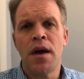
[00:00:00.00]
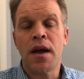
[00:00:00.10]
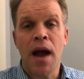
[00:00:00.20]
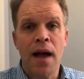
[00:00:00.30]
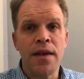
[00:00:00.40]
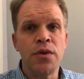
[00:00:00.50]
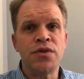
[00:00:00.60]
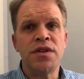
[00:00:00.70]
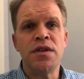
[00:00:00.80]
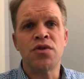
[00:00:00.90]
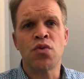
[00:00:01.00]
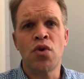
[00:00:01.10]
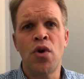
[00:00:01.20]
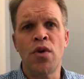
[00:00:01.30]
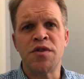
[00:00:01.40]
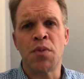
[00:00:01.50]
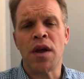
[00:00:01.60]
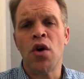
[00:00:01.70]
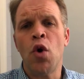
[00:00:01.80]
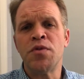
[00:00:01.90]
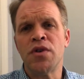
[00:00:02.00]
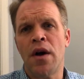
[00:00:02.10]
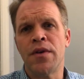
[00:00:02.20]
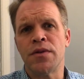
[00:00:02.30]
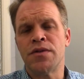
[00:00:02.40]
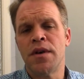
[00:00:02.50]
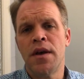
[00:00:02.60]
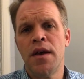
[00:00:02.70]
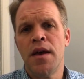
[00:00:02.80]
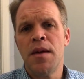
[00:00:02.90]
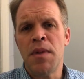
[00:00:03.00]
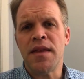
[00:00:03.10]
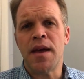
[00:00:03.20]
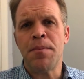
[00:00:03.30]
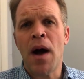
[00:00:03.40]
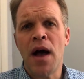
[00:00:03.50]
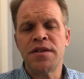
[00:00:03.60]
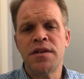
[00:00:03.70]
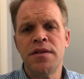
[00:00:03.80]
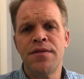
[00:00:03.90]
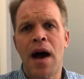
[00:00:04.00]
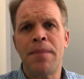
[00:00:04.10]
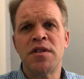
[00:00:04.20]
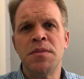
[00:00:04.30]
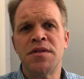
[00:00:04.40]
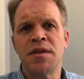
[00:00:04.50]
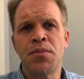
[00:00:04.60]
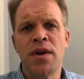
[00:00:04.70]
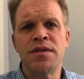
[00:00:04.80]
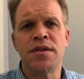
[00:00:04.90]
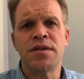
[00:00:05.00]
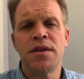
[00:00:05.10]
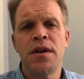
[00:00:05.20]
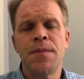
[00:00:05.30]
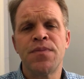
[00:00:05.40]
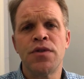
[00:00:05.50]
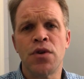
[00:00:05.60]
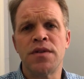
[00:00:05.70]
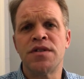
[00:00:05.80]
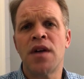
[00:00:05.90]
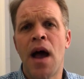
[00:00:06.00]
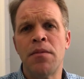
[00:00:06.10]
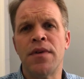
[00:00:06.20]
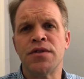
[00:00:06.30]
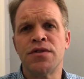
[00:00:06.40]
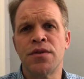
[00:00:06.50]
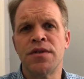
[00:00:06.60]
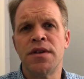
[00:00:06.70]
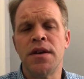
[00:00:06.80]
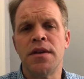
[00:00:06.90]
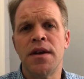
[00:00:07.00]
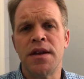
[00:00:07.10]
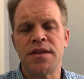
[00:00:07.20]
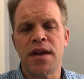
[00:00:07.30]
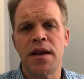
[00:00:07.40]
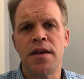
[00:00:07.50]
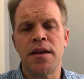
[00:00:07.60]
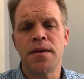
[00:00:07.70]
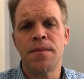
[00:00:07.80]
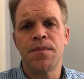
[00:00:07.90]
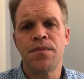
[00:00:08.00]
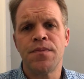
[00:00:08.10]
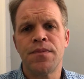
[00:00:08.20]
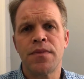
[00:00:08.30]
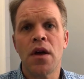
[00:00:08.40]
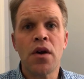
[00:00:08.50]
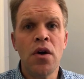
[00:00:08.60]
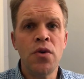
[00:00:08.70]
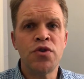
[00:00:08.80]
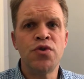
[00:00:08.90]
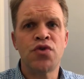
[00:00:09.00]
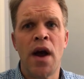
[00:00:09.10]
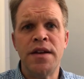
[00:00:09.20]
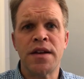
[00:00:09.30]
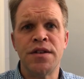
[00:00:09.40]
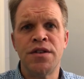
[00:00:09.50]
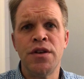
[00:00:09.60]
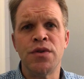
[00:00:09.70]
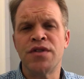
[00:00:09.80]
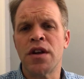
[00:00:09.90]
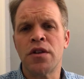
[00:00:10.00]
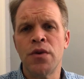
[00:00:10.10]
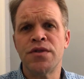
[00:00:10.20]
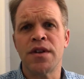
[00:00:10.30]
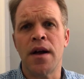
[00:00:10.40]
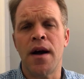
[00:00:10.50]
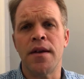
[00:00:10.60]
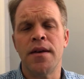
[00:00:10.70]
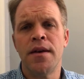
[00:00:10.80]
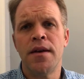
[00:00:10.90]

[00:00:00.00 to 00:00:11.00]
A colleague who sees her role as bringing hope to others, being that positive, optimistic presence during this time of uncertainty and anxiety. A coach who's trying to continue to stay close to God,